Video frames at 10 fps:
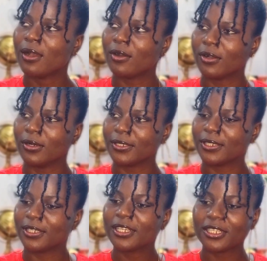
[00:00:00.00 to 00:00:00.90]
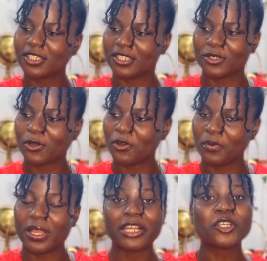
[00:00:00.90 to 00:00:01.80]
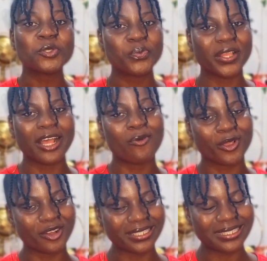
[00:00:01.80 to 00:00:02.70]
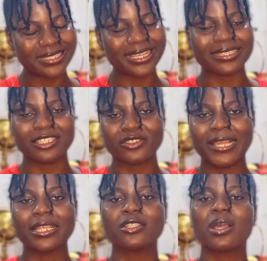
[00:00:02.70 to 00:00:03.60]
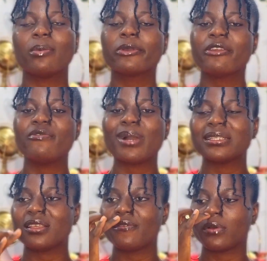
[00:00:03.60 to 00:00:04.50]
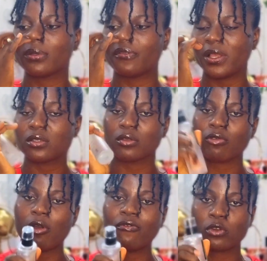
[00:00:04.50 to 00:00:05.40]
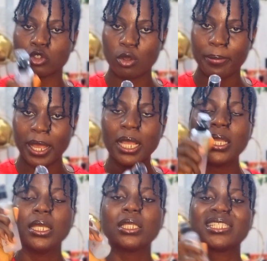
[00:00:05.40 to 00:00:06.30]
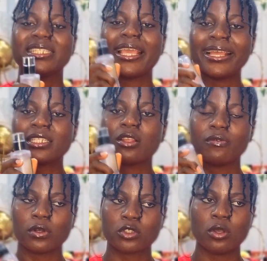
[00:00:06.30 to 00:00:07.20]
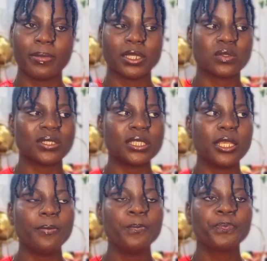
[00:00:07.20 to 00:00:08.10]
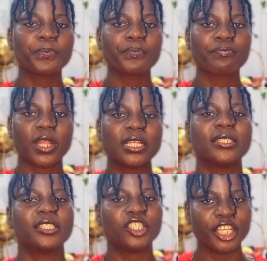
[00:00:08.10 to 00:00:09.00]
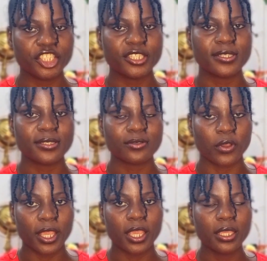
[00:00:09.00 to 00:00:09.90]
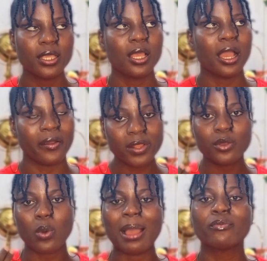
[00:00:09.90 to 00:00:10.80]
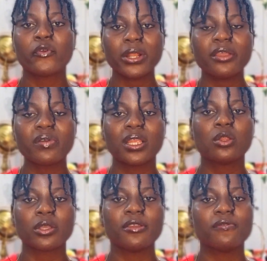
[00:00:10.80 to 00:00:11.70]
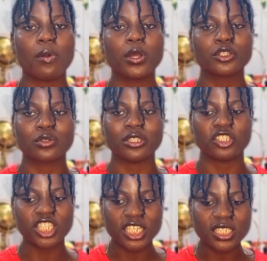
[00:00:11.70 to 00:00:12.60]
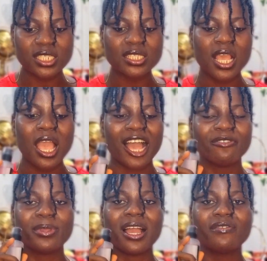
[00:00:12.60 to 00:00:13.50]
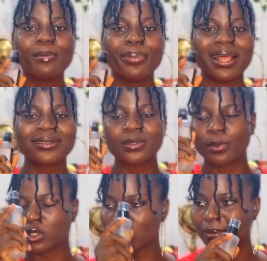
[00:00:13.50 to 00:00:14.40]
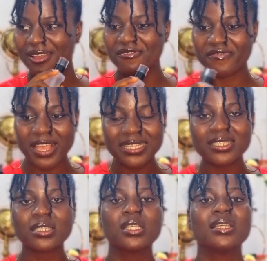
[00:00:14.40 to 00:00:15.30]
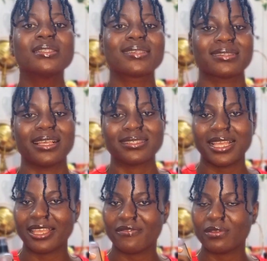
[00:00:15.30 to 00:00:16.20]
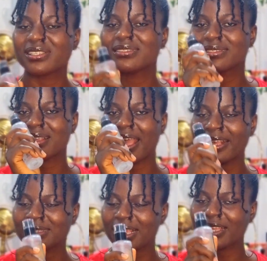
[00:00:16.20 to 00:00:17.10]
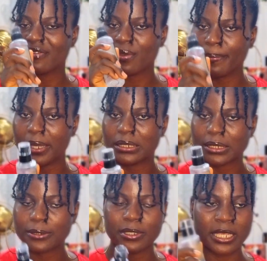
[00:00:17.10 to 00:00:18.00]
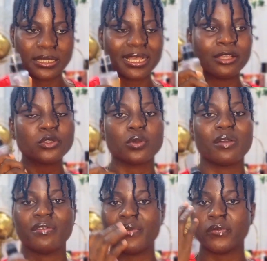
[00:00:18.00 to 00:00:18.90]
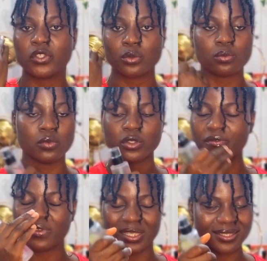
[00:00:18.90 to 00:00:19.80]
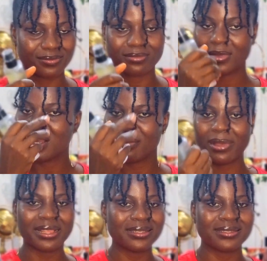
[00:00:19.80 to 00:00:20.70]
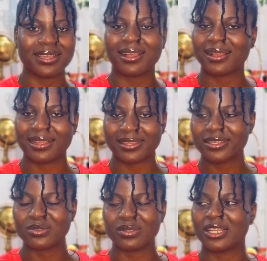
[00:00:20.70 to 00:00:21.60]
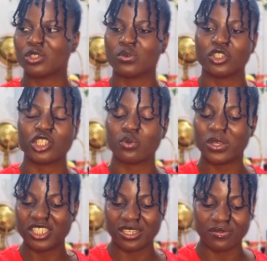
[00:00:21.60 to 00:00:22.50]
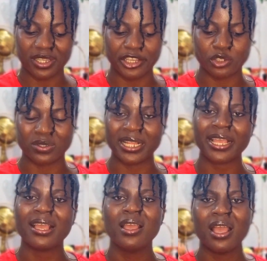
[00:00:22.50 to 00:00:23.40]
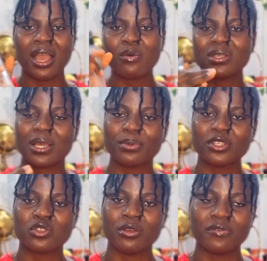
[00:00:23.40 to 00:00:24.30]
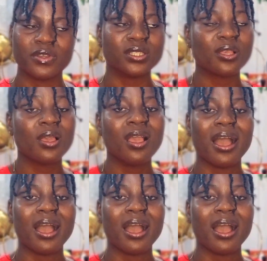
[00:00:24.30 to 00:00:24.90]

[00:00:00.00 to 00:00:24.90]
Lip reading: Oh God, English is not coming. I just pray that I'll be consistent in trying it. So I'll be giving myself from the 1st of October to the ending of October to see the changes, okay? I'm really looking forward to the changes. I've been having black spots on my face since I started giving birth. Yes, I used to have a very smooth face. My dad's sister can attest to that. When she even came, she was like, "And what is happening to your face?"